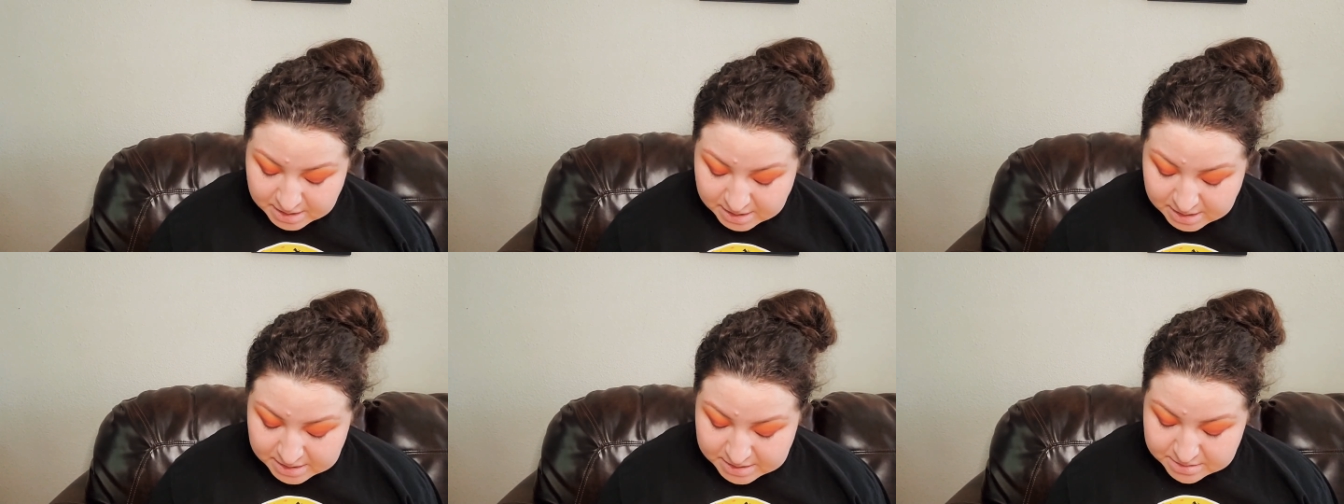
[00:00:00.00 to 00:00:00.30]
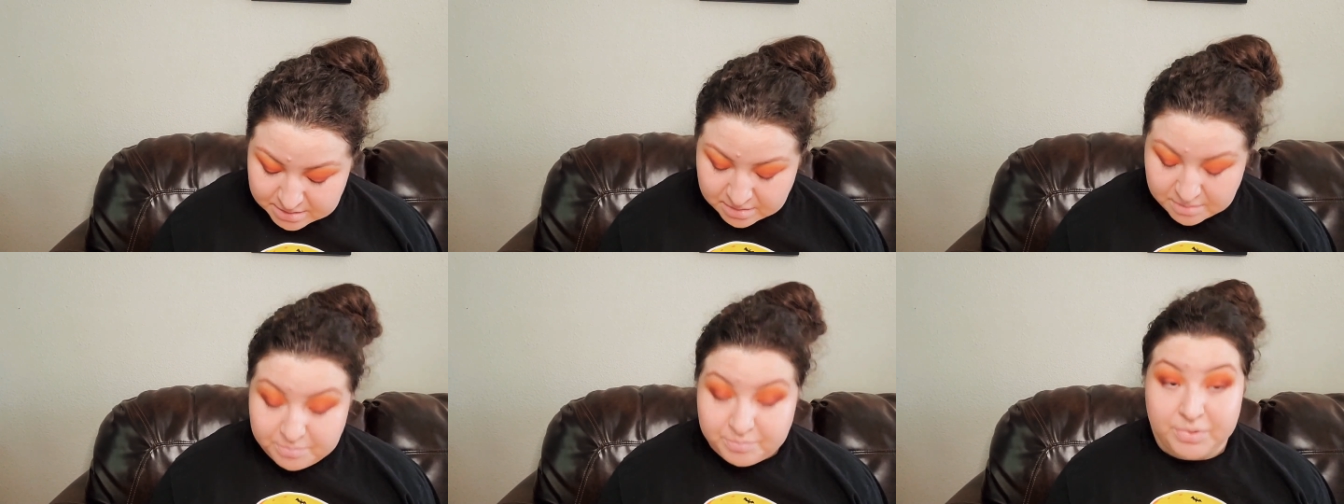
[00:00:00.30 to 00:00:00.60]
I
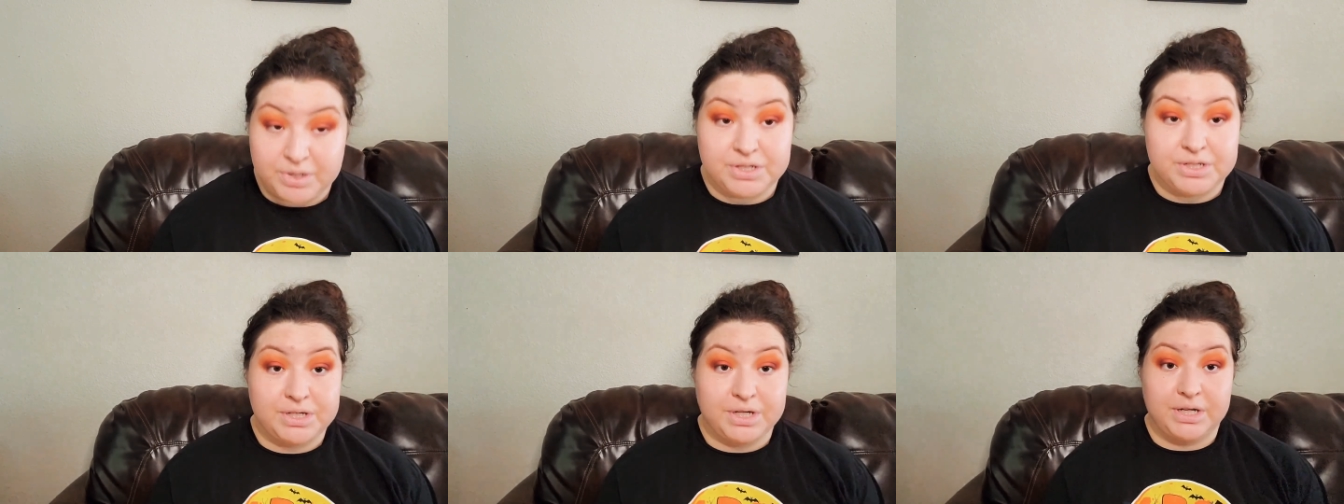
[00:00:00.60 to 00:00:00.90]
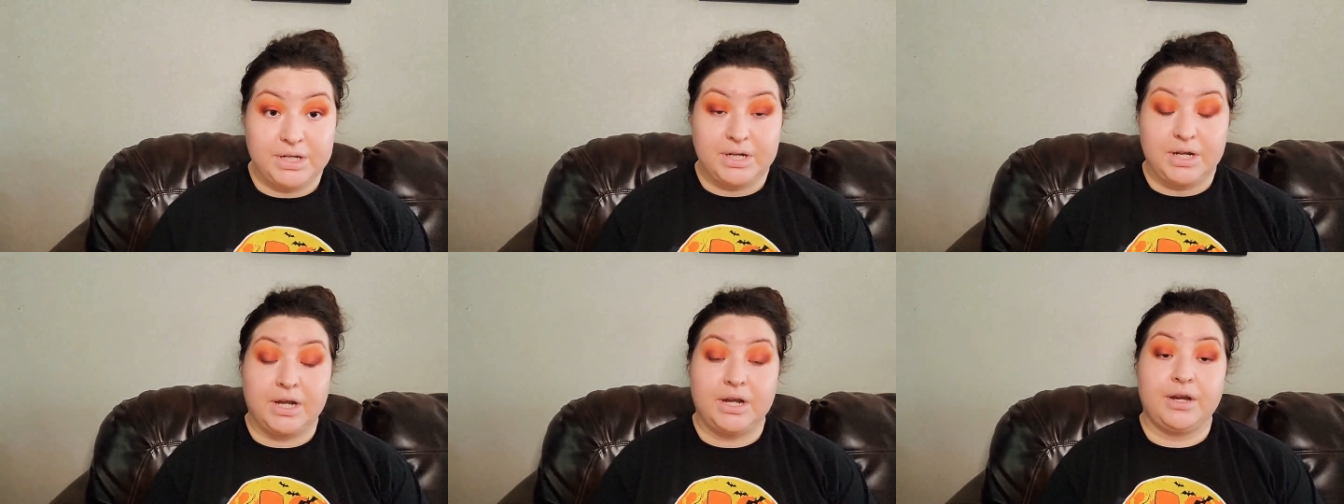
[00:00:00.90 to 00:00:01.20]
start
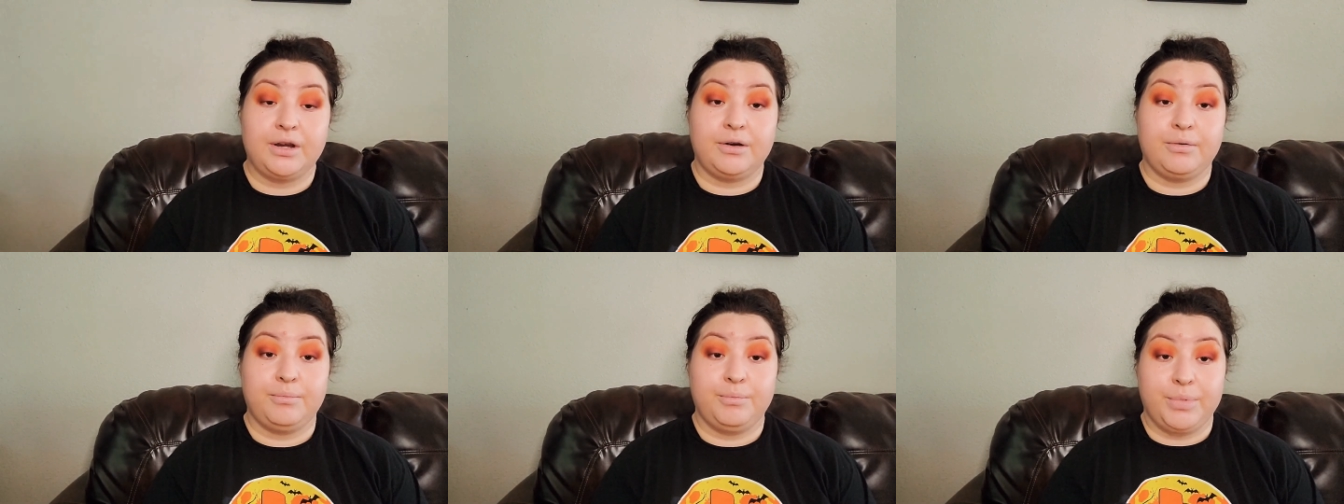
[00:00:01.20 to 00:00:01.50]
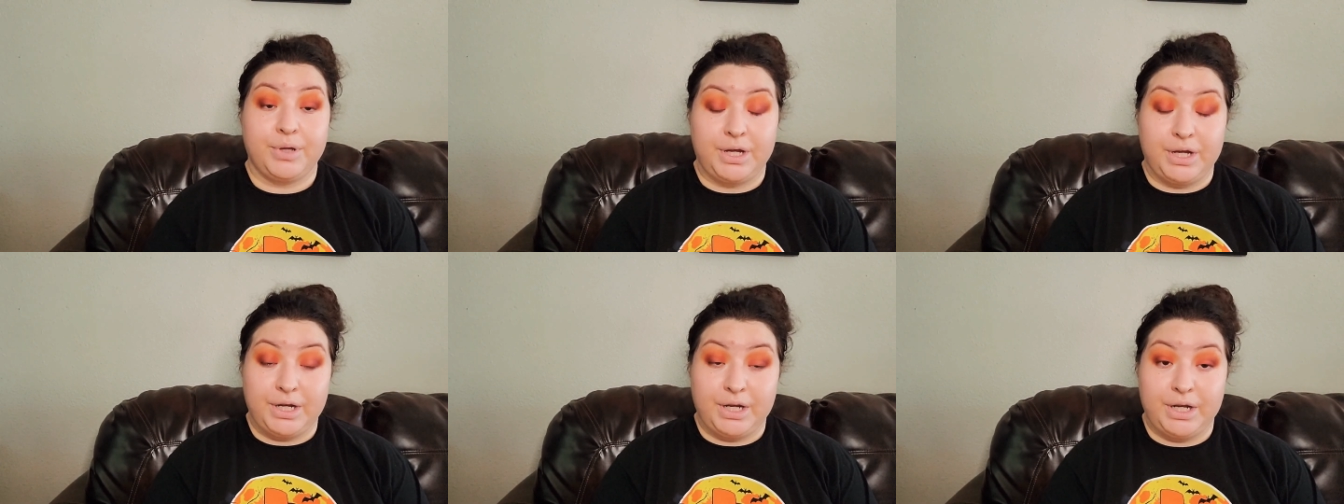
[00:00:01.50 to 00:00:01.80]
bitching and
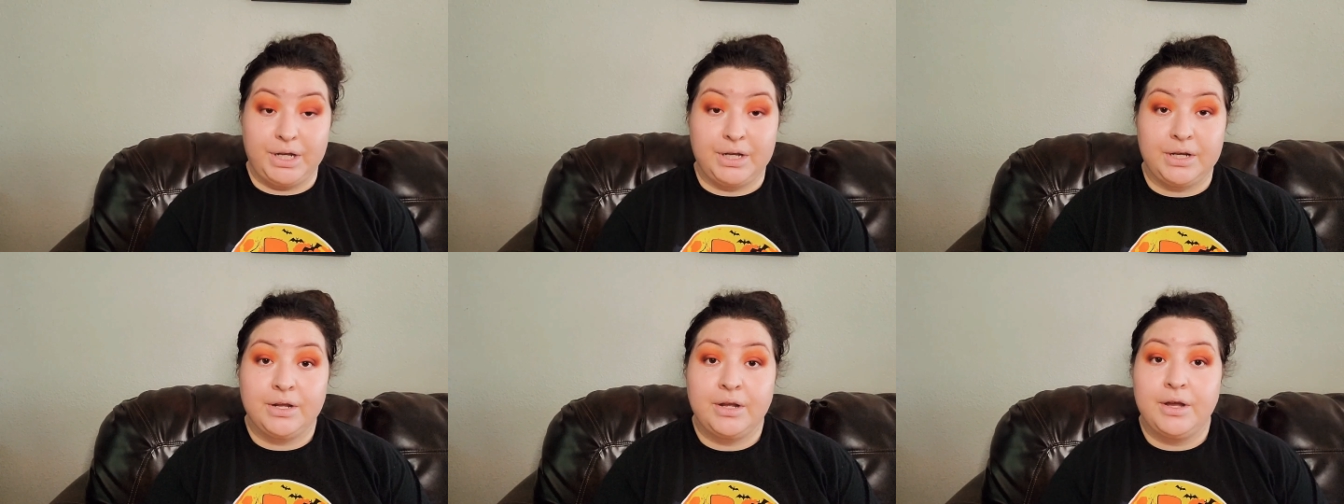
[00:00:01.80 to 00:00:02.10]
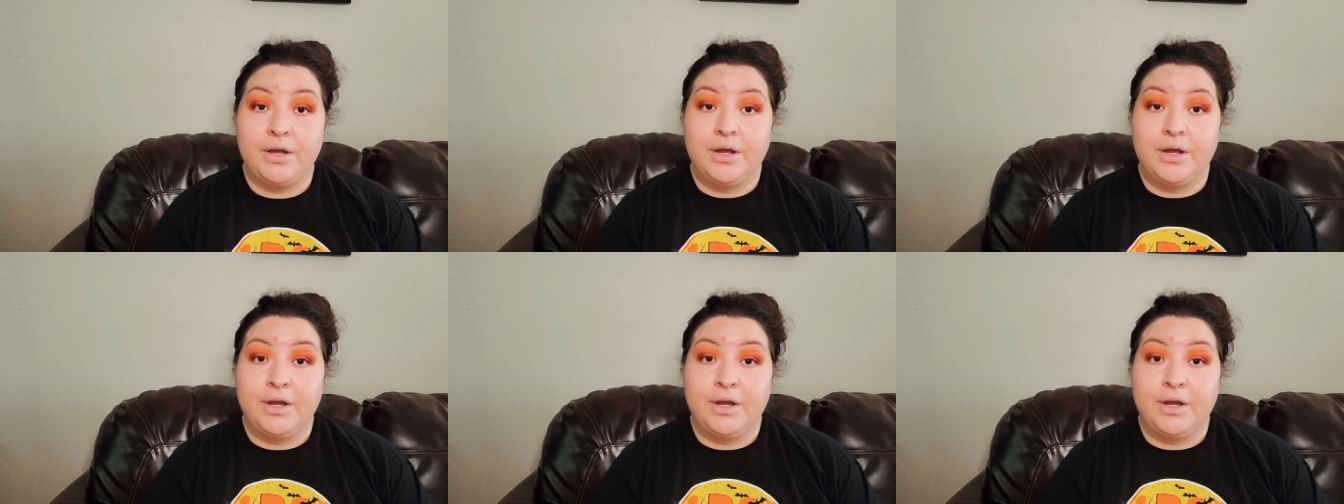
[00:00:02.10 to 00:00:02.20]
complaining